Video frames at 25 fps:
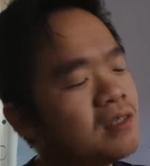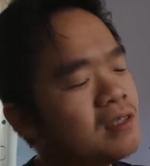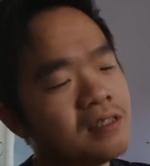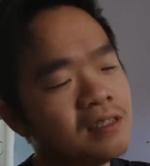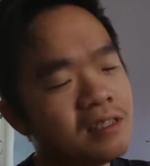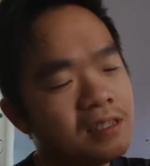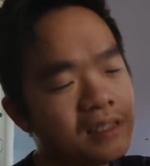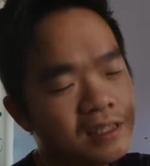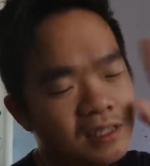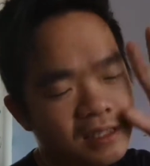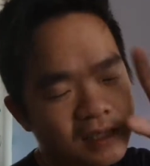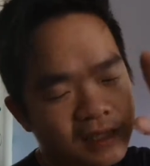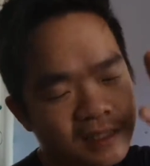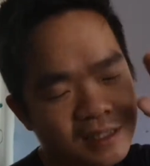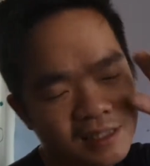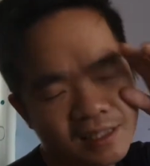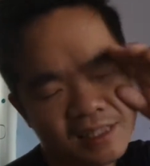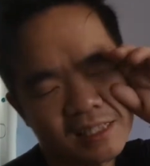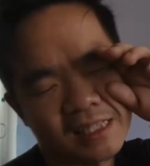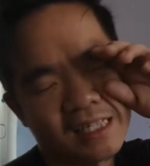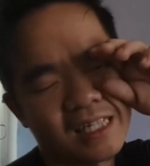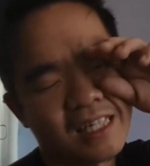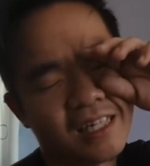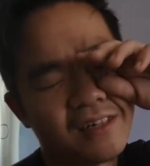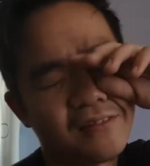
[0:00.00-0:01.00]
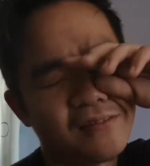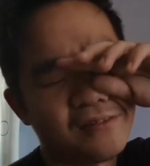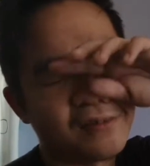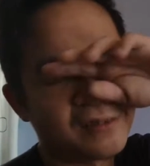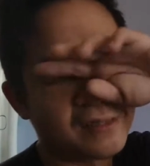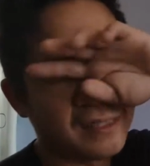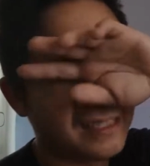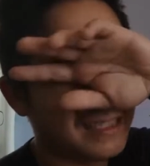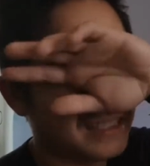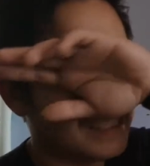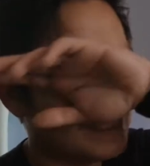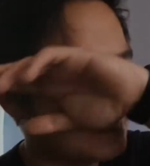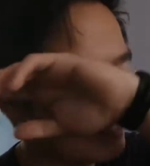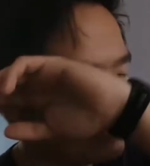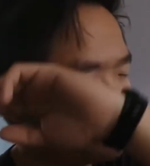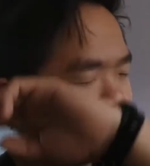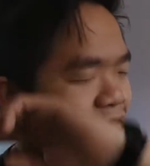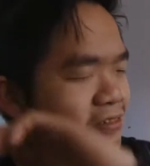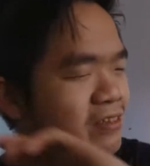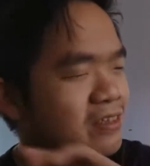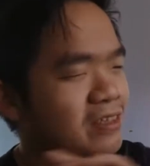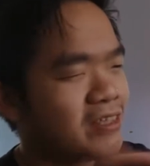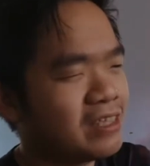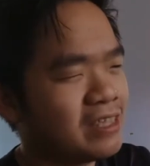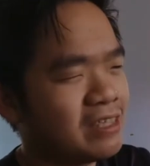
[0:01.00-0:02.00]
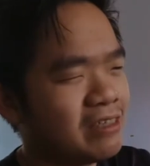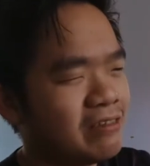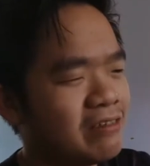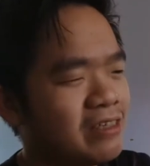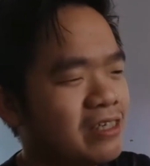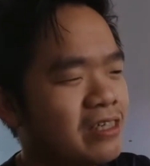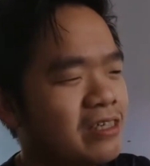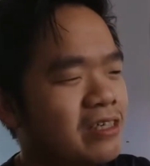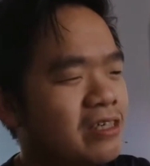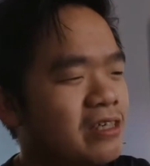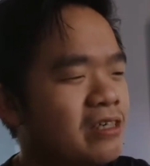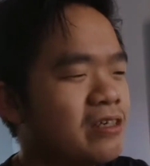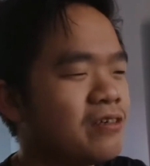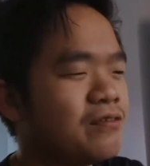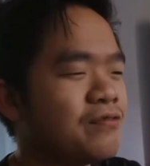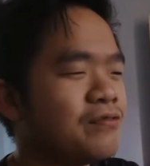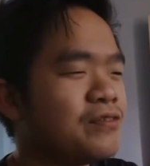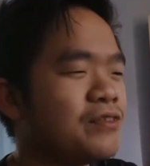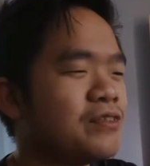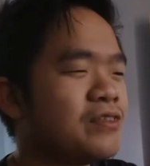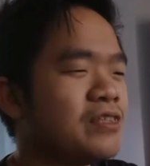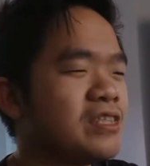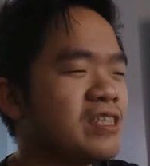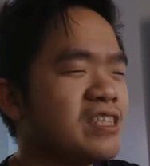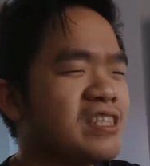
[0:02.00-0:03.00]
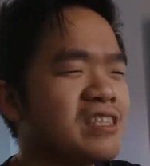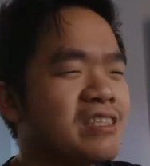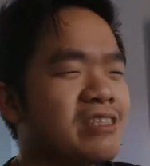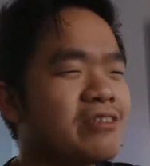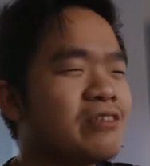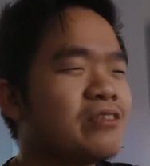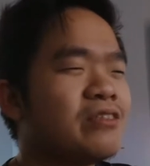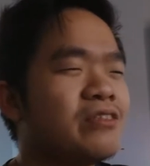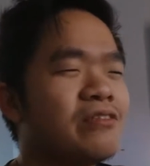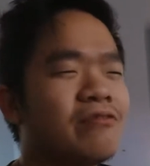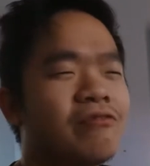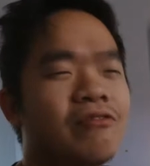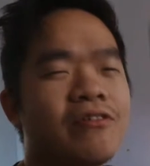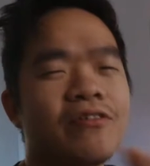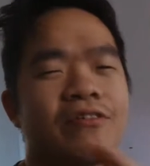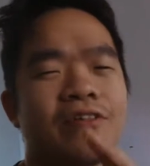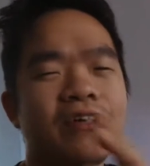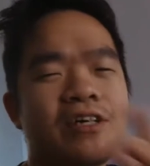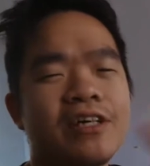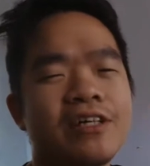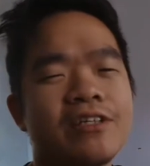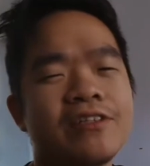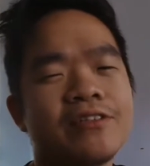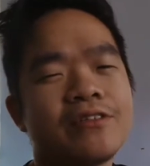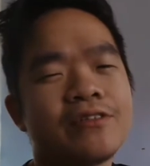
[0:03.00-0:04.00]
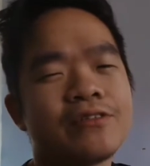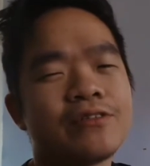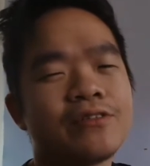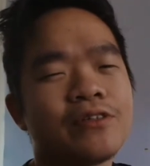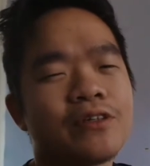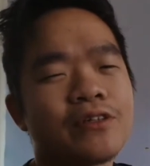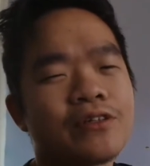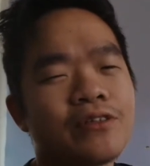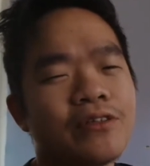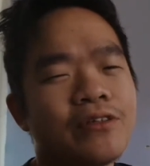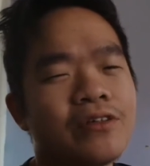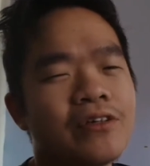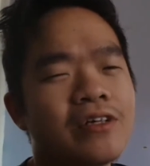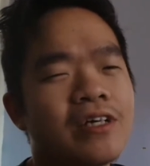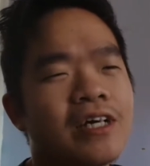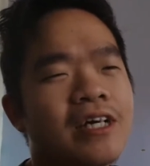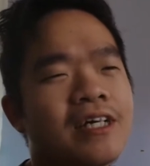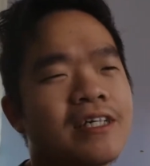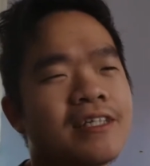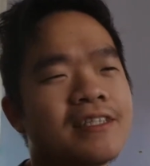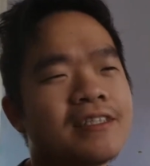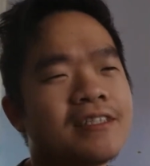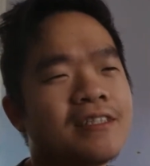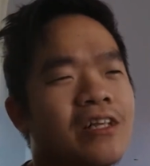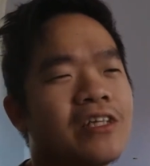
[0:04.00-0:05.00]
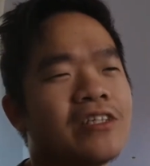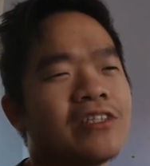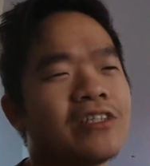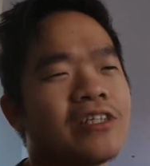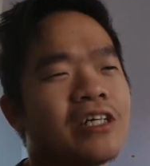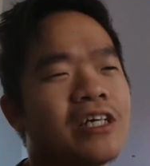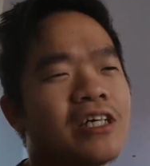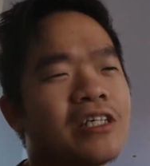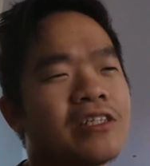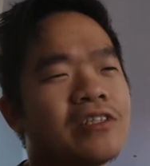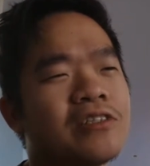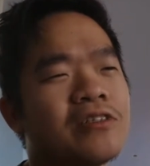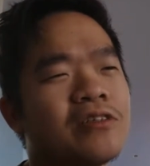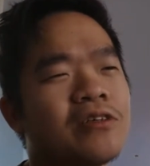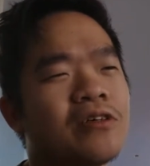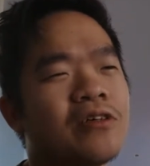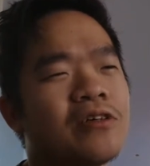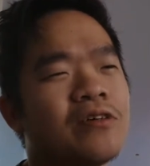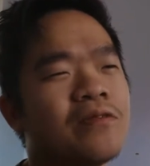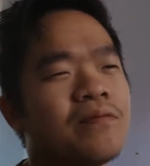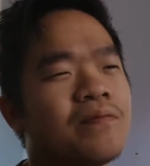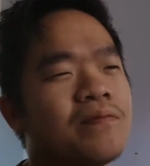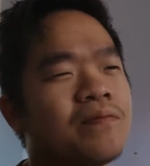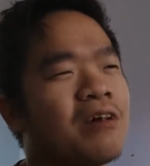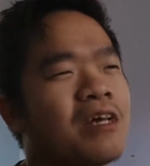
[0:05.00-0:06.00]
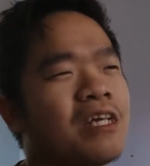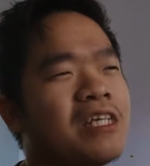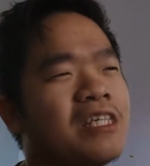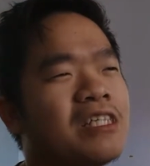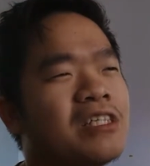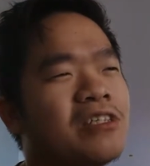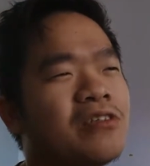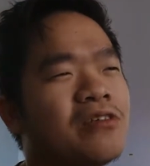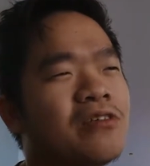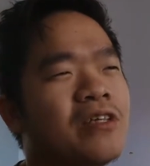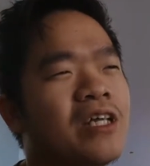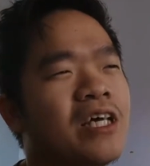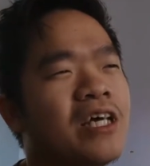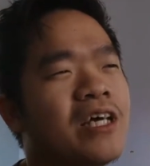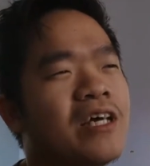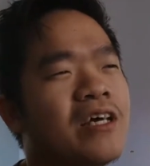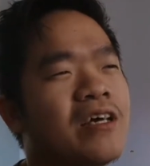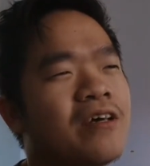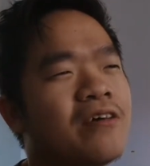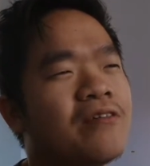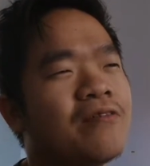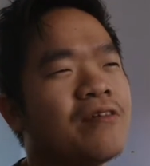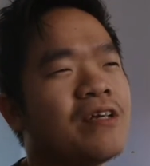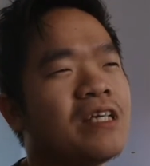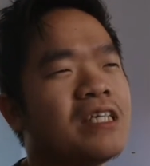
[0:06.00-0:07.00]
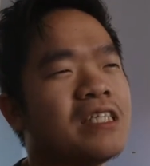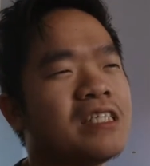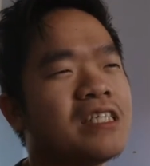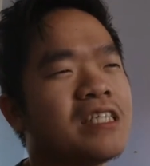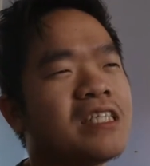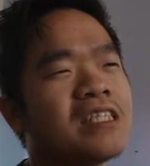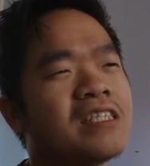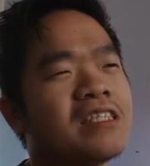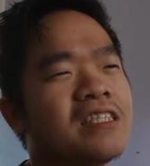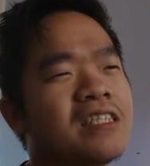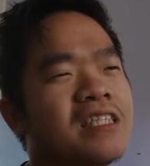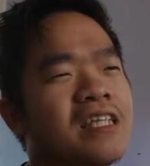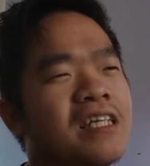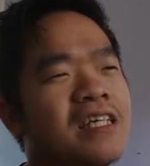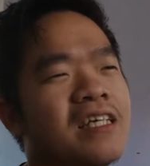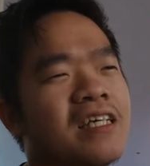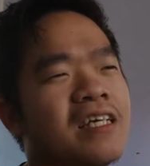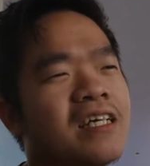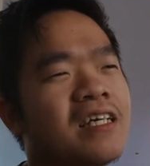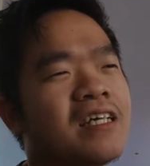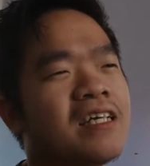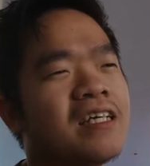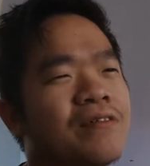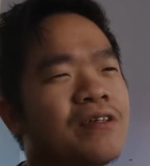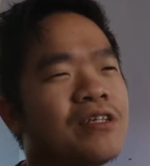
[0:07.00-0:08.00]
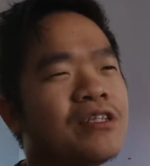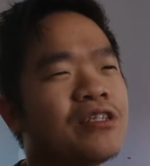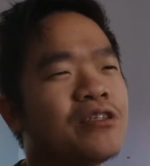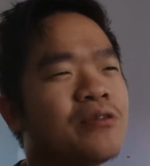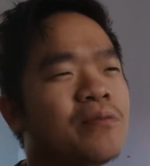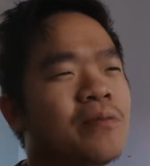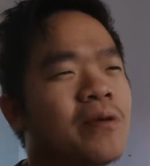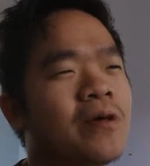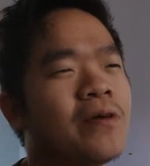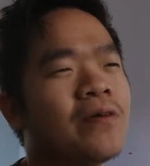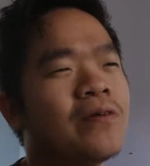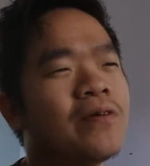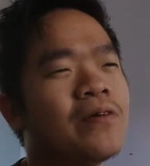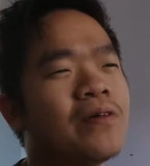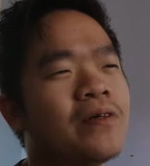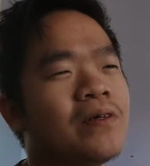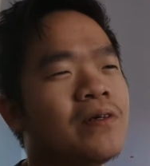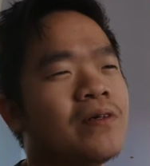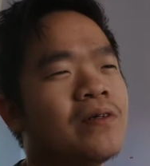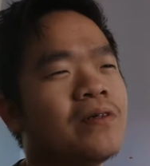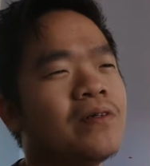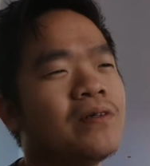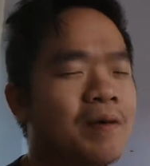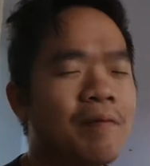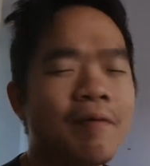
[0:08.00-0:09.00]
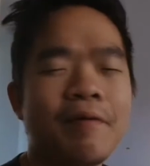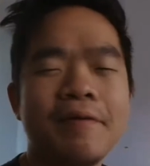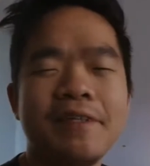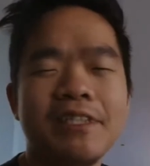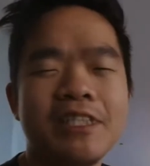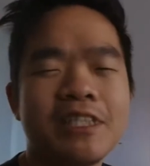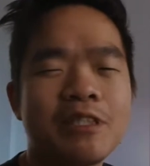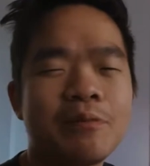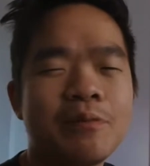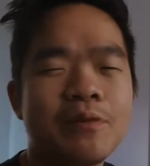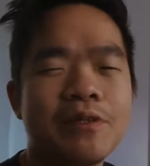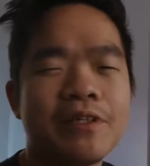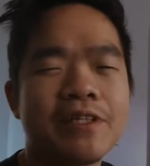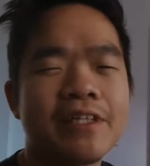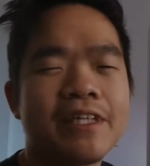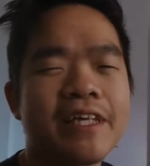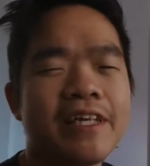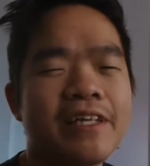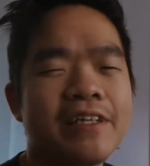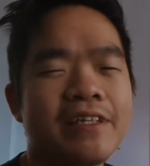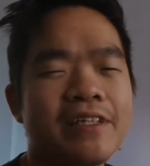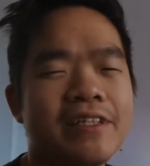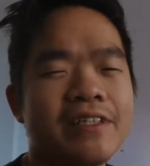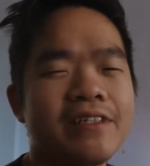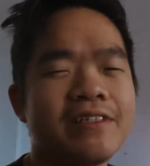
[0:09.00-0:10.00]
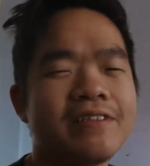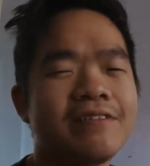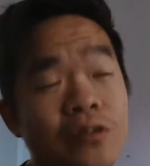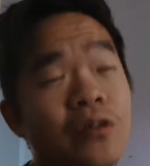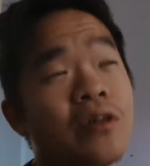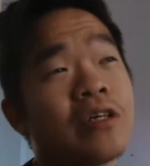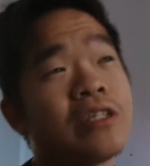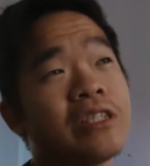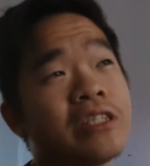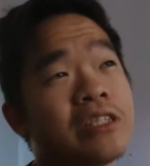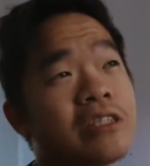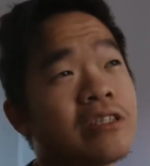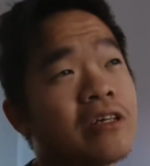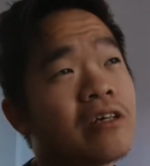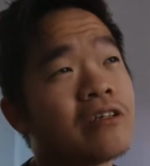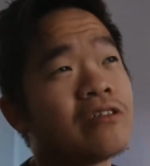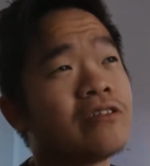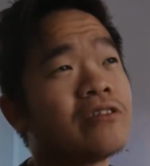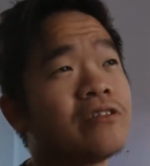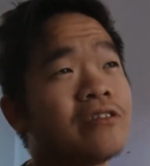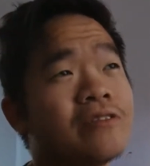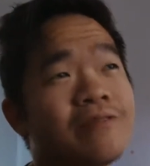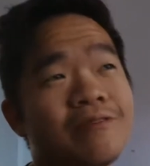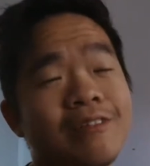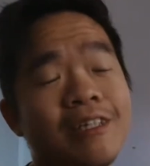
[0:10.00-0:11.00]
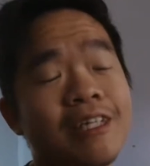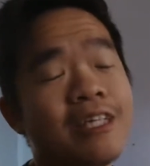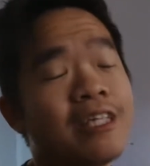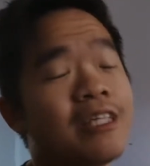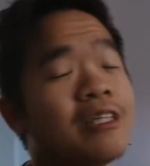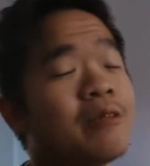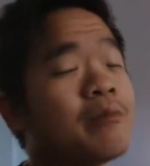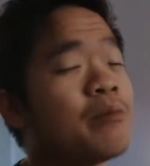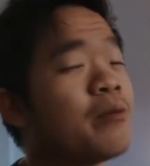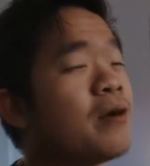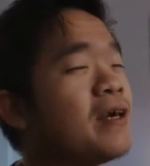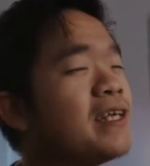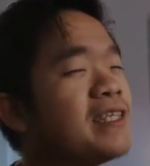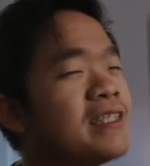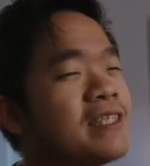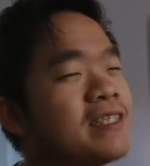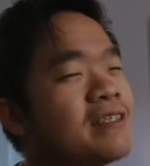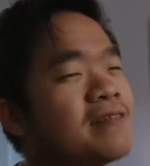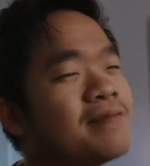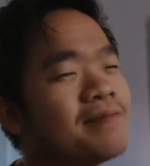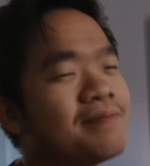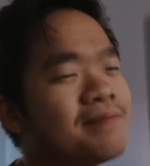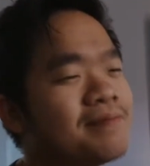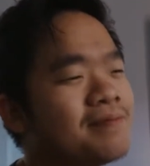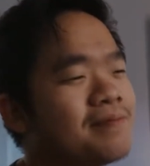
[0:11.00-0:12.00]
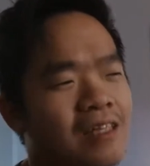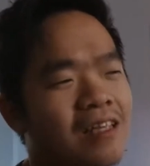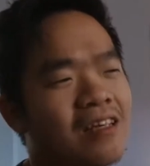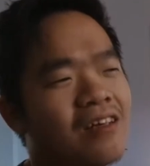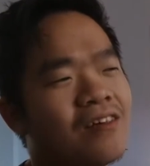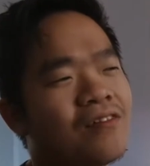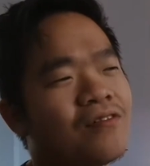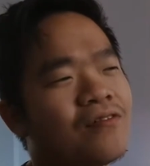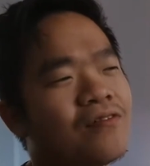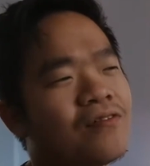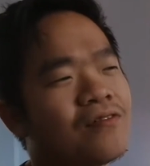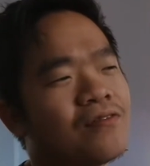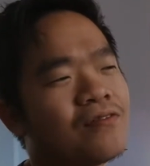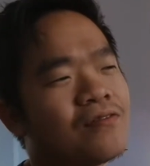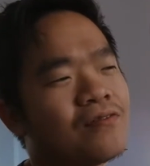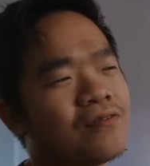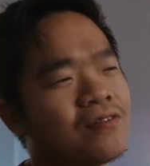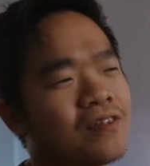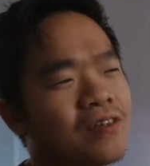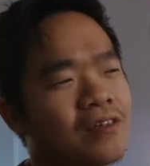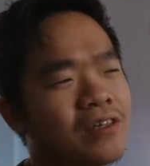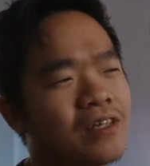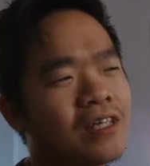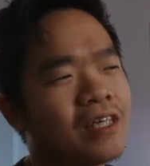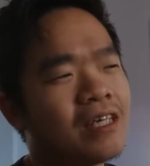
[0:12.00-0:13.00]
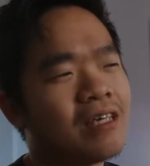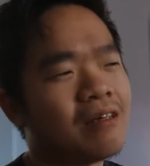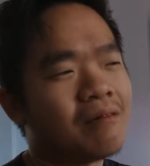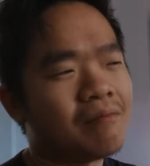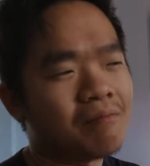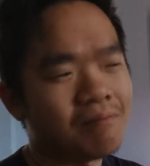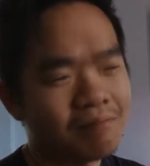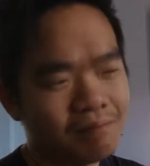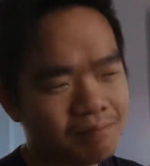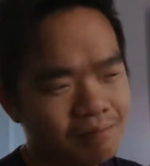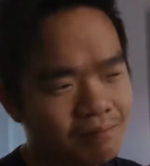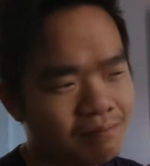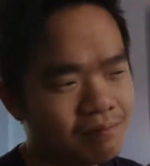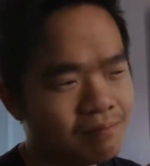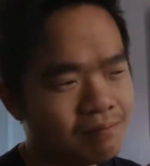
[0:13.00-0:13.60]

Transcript: This daily vlog thing is quite confusing. It's very hard to talk to you guys, let you guys know when it's today, when it's yesterday, when it's tomorrow. I'll probably just put a date. So I just talk in the present instead of talking